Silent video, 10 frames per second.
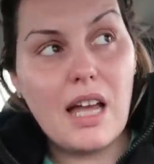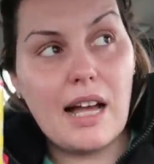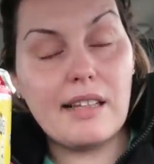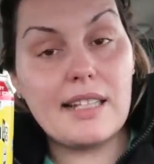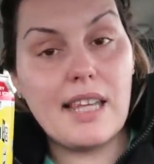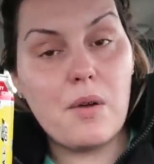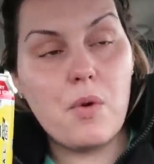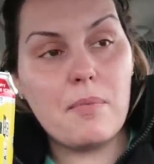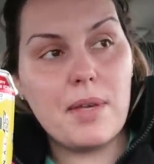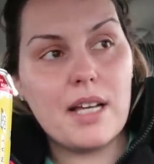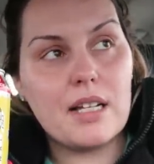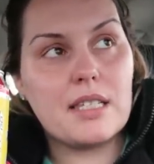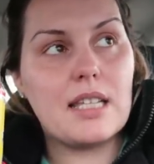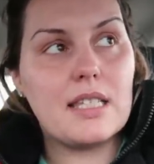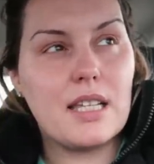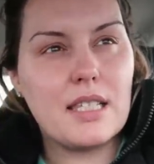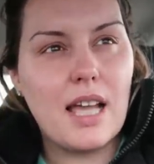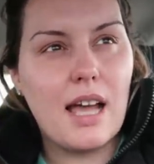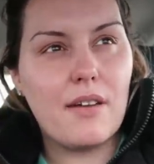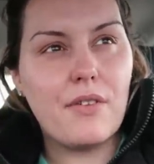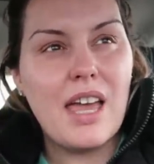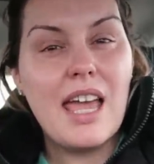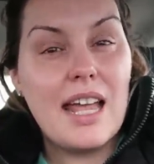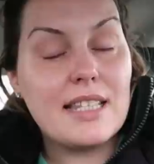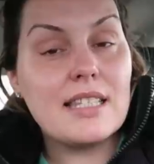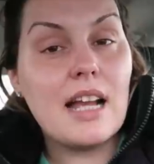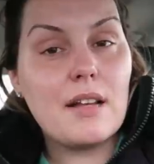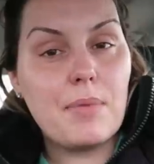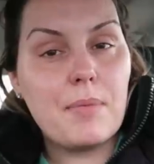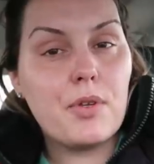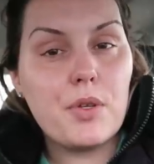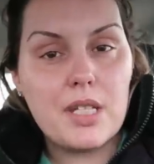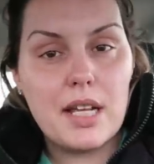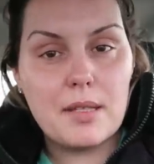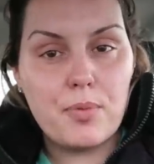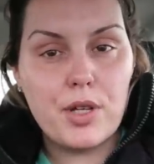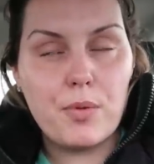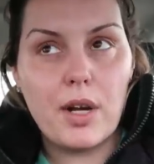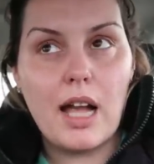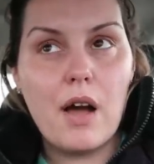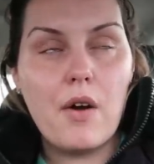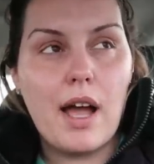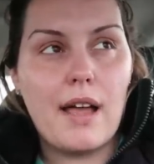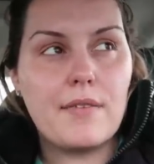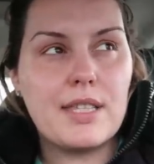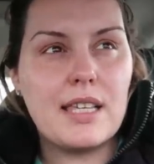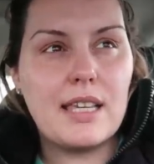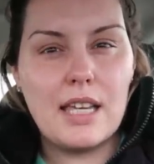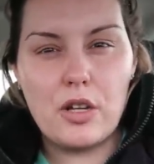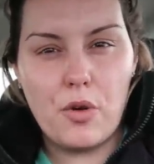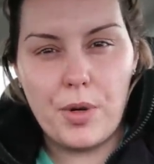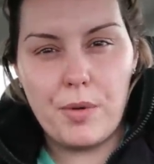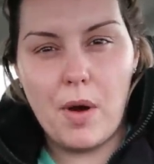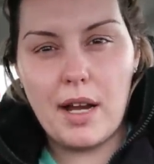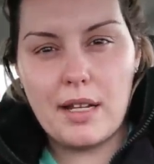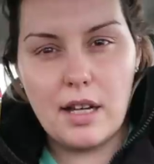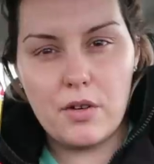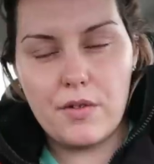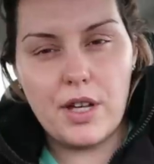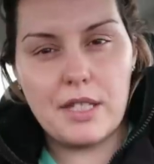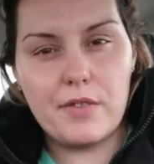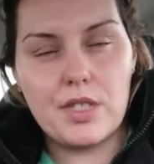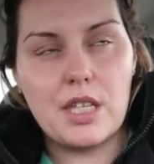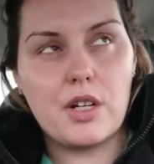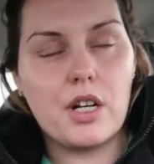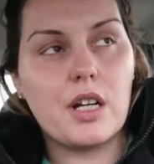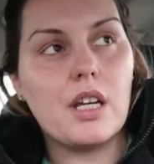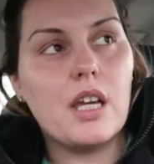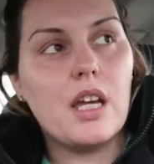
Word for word: I like that one because it does have, it's not, people use it as a pre-workout. I've seen Keto Rewind. I don't know if you guys ever seen her.